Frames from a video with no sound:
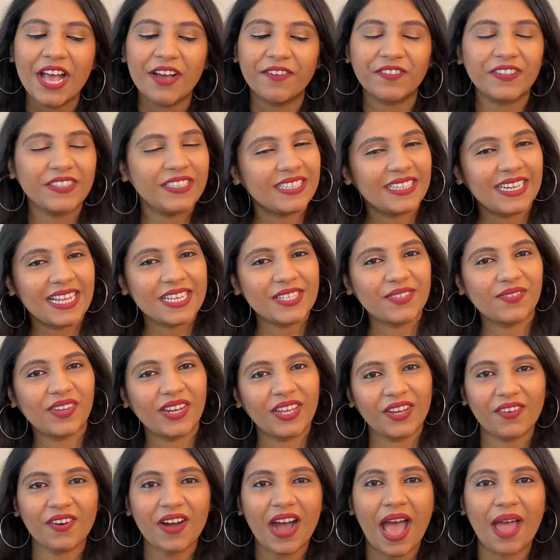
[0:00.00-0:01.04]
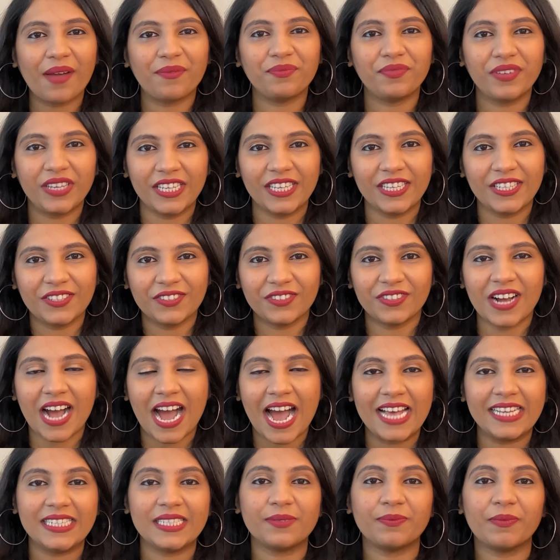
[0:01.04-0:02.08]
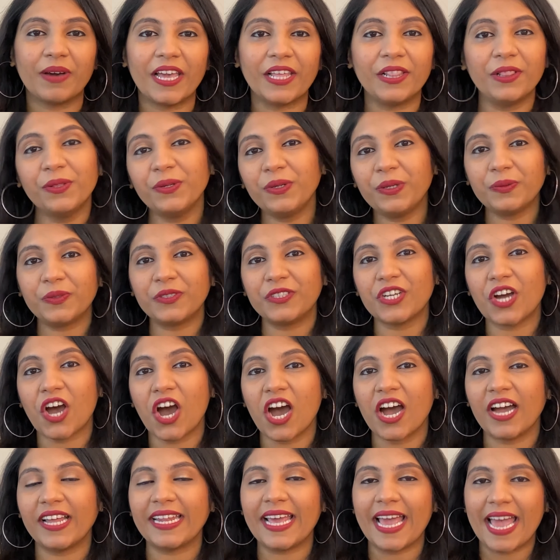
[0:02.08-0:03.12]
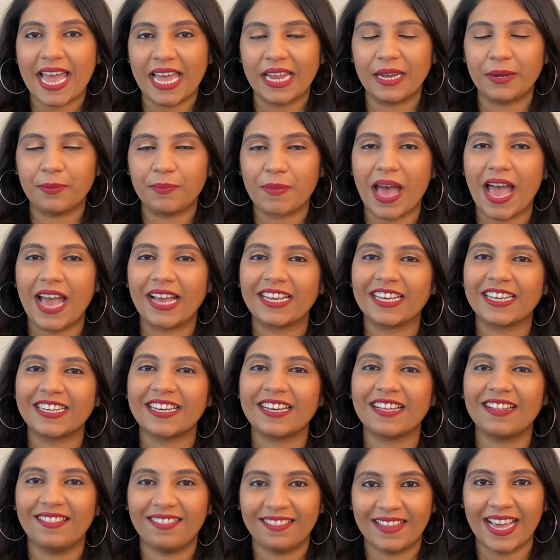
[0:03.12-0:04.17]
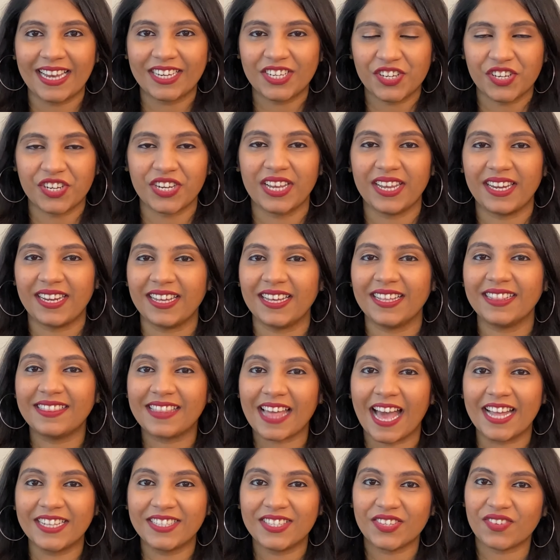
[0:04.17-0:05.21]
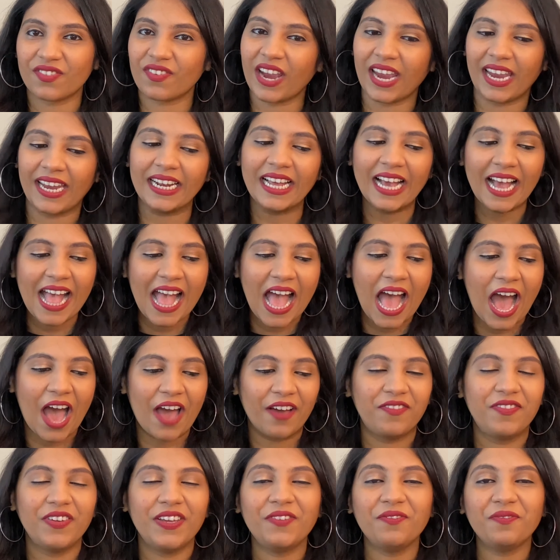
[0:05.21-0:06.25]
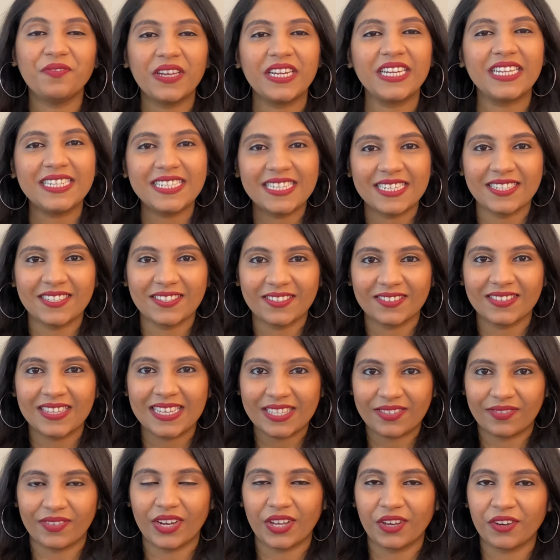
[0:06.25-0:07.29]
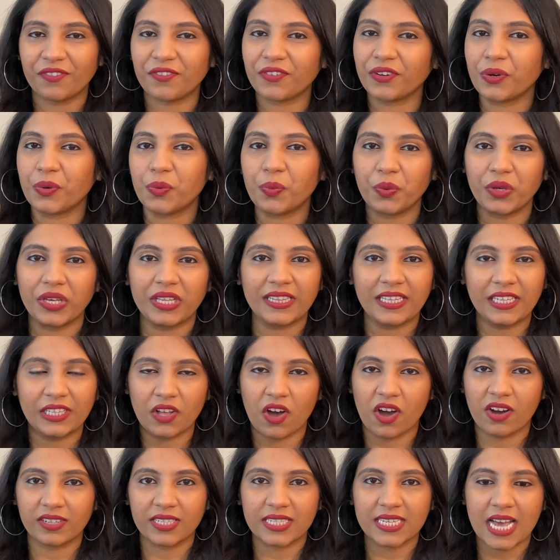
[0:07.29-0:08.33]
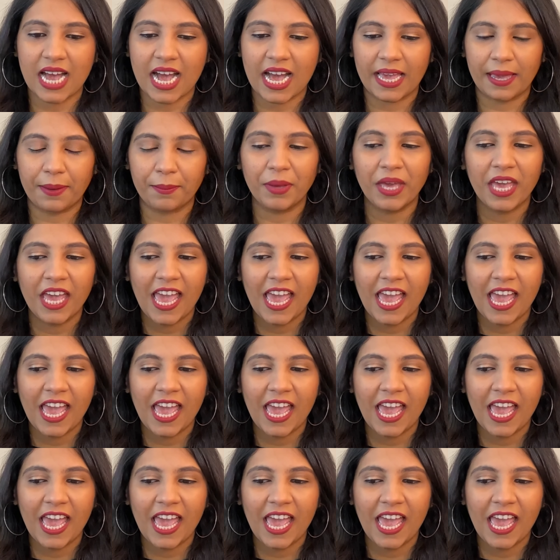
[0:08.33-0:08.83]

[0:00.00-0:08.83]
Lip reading: For today's video, I'm bringing you guys my Louis Vuitton handbag collection. That's right, I've been meaning to do this video for a really long time.